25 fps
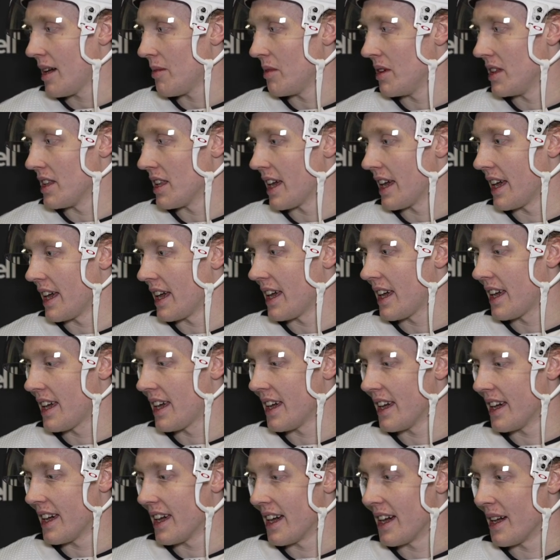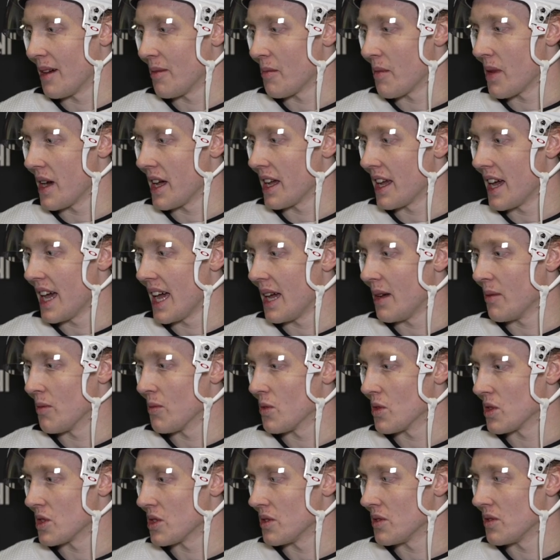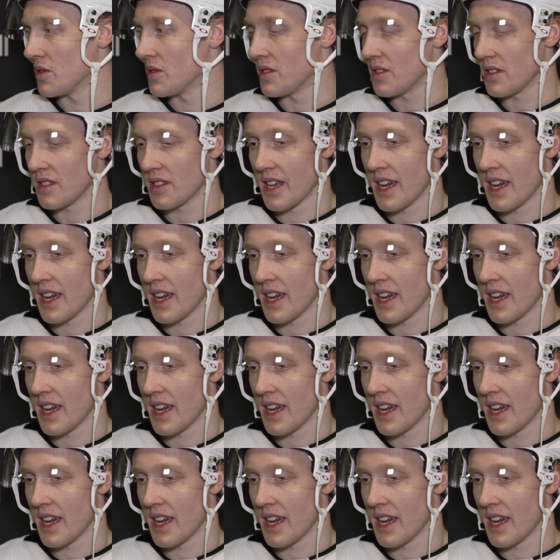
I mean, my game wasn't,